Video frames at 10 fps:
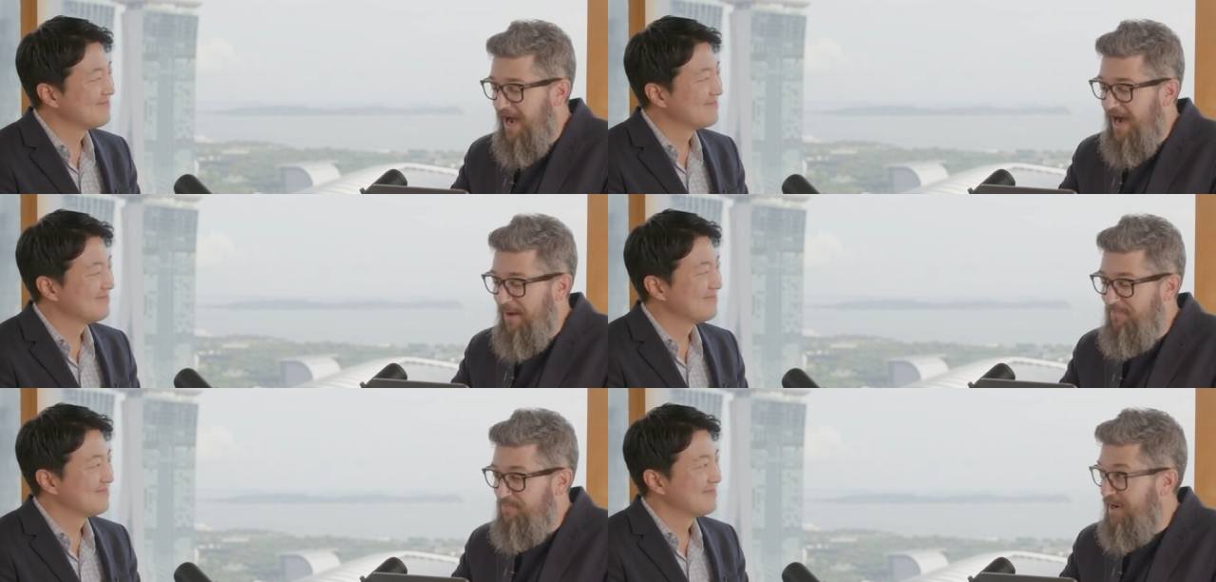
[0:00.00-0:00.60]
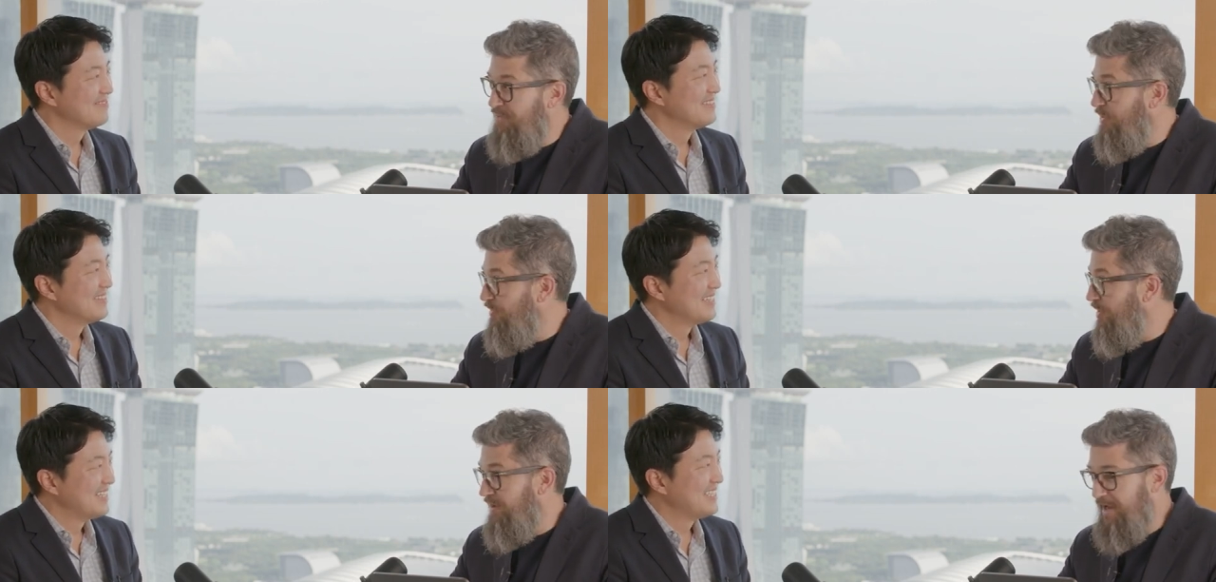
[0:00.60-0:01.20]
Speaker 1: Um, but we
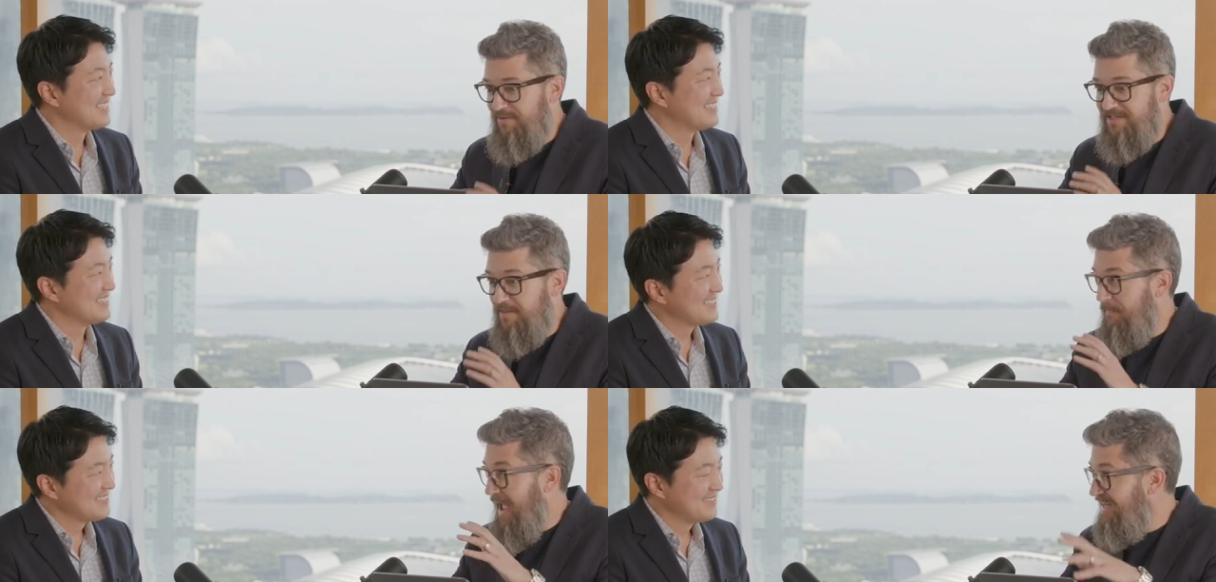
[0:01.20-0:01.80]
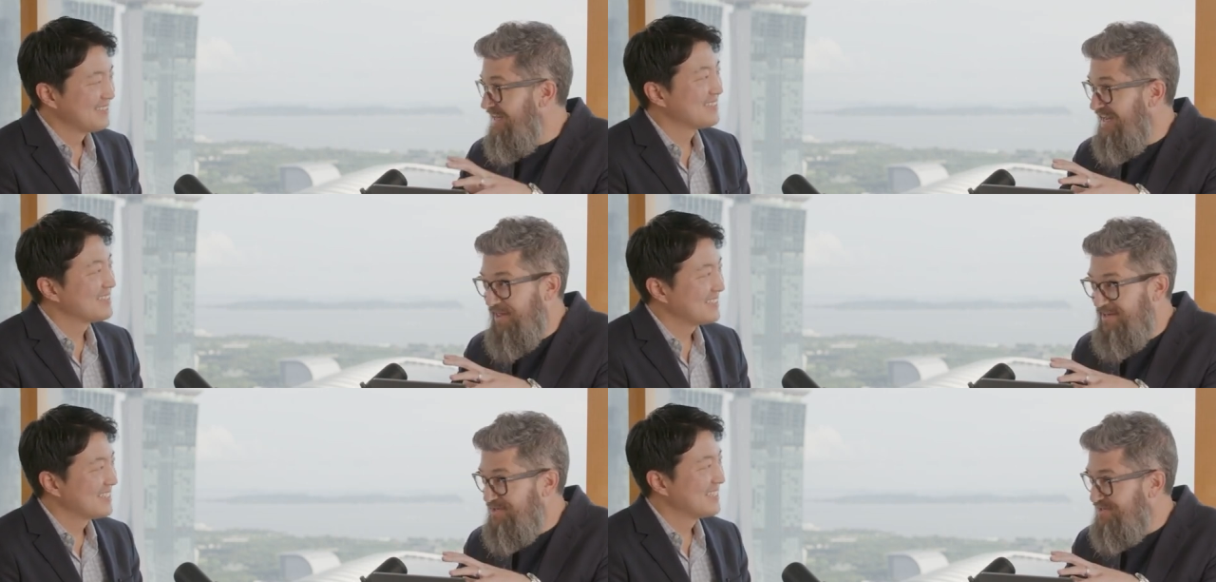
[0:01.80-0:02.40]
were it was mm-hmm. pending
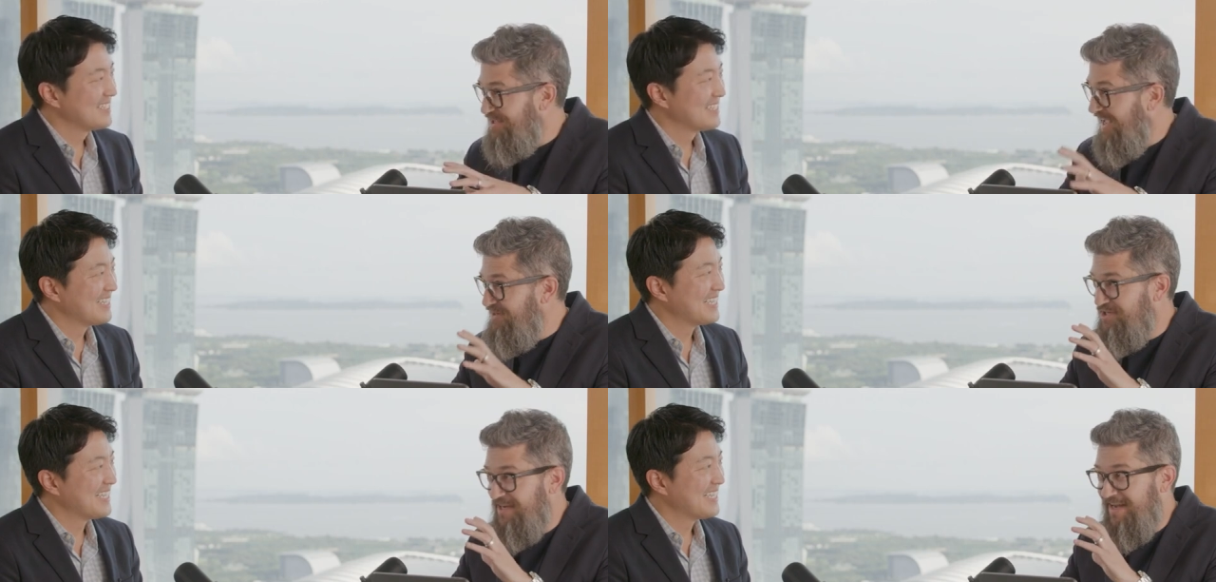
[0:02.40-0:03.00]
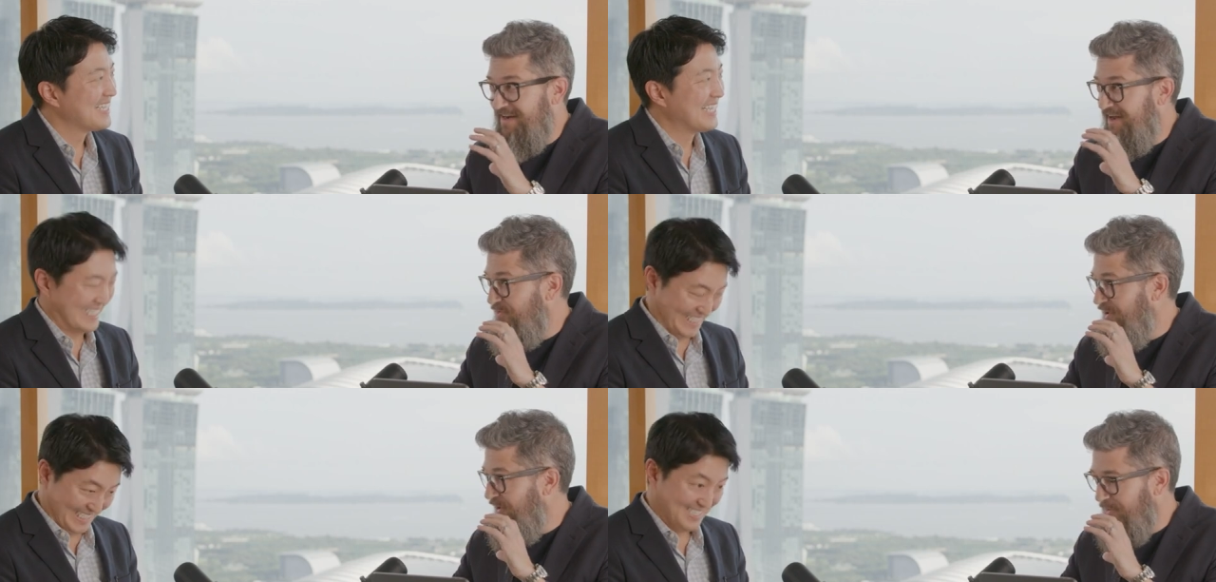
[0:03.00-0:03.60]
legislation.
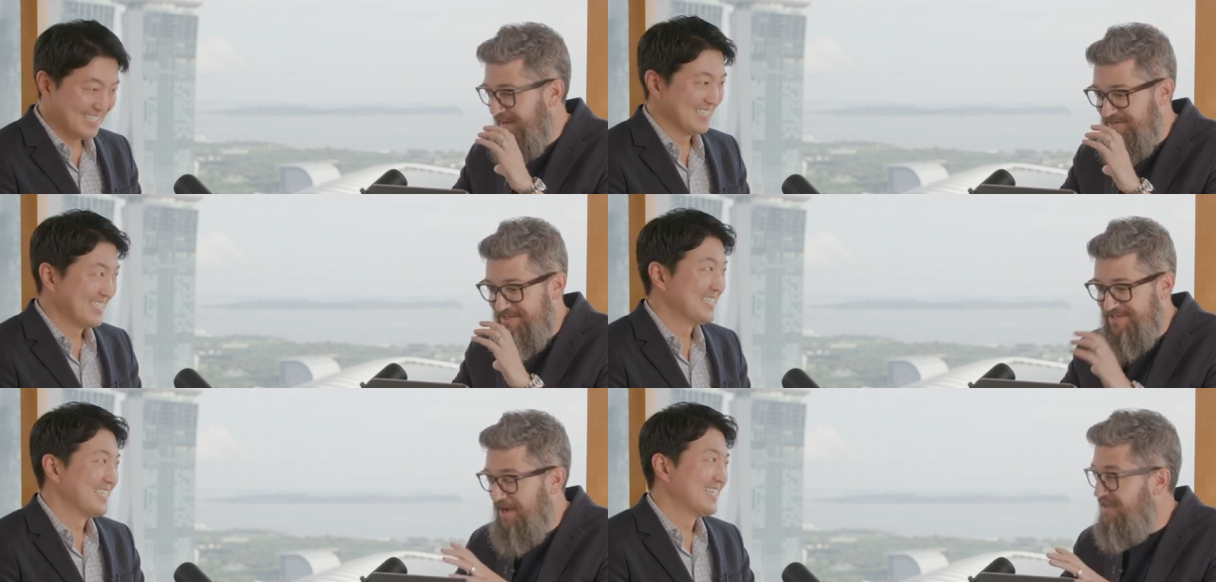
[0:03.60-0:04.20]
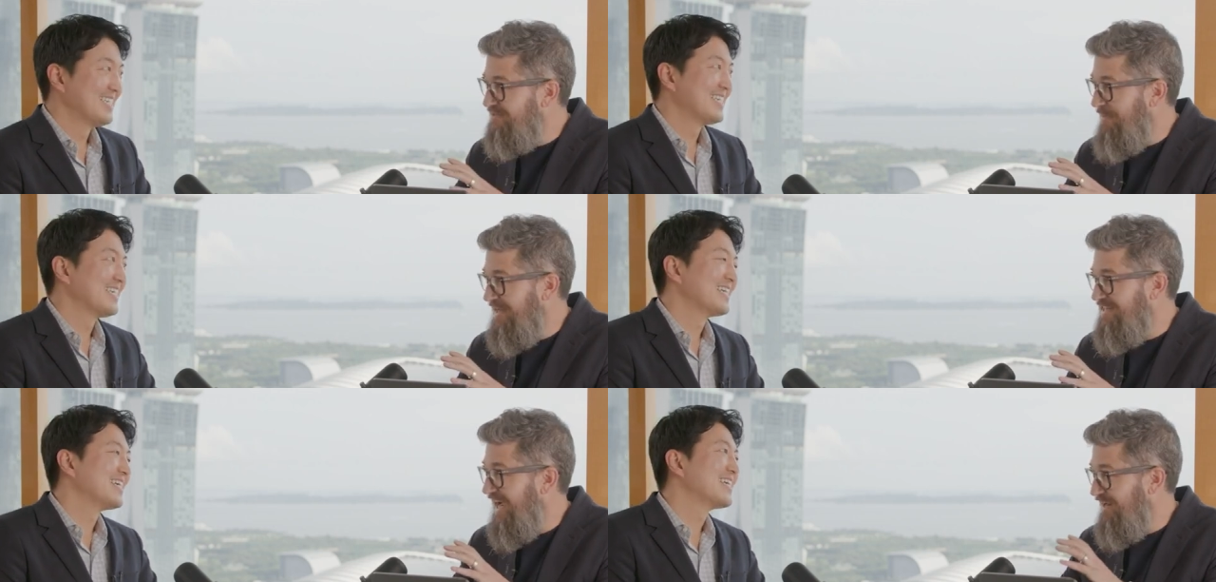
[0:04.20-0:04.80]
You know, we had discussed
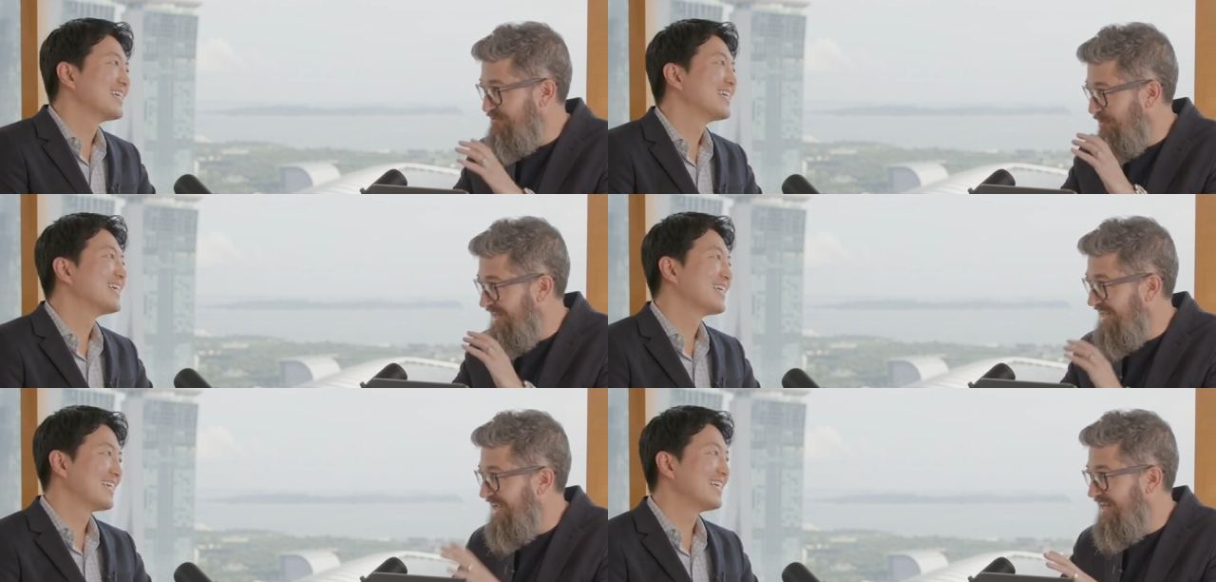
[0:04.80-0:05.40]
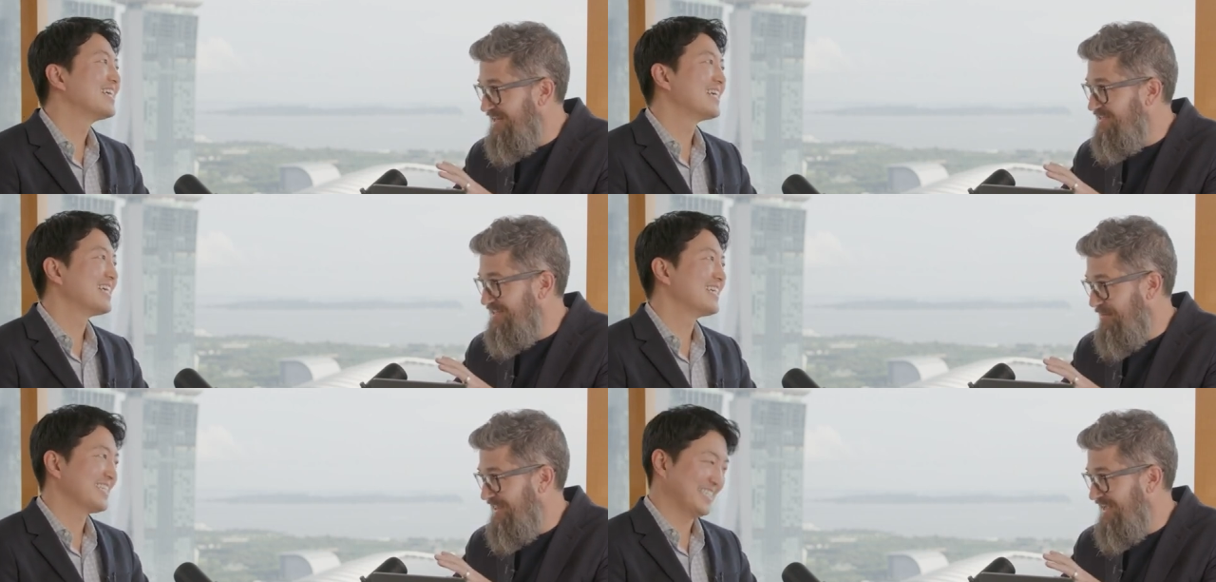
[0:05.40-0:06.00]
many times, and we're going to get into
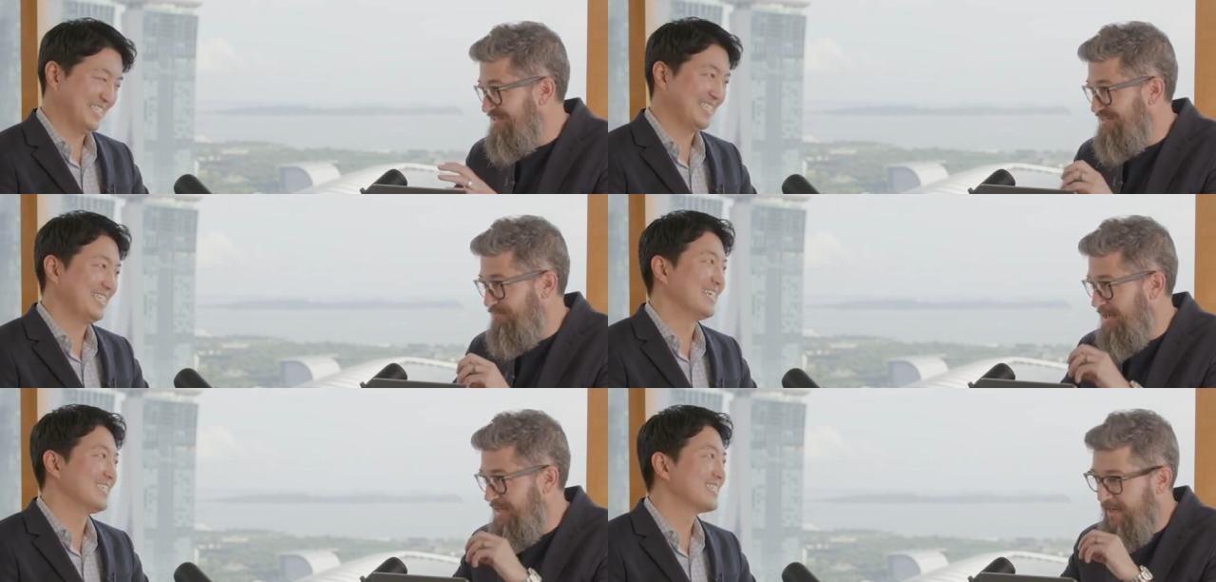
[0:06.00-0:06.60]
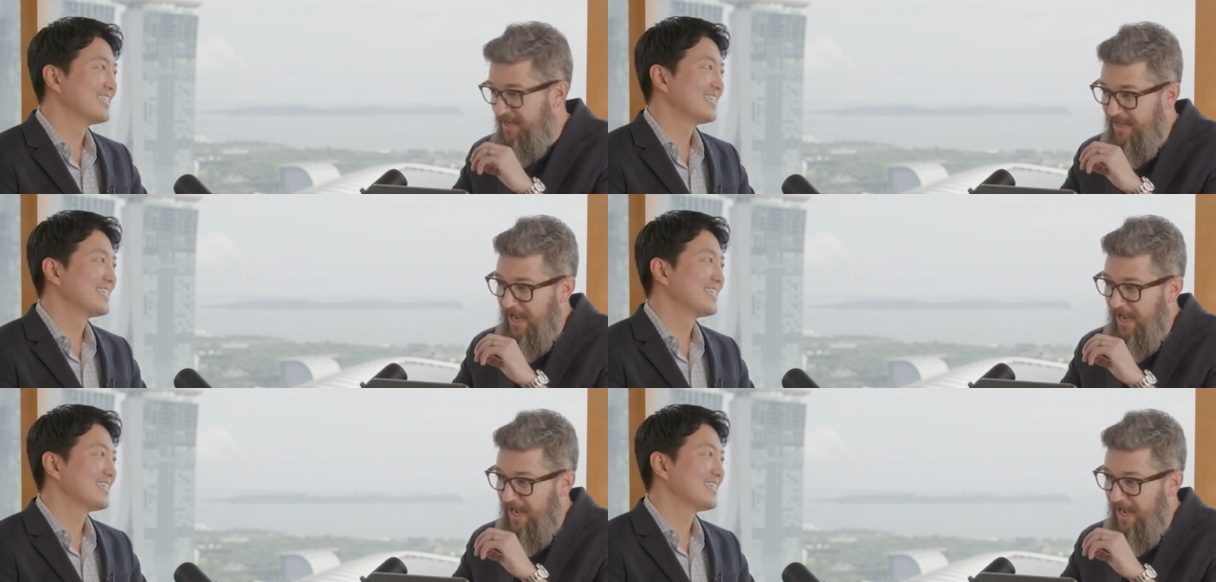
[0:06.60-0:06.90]
some of this, yes. but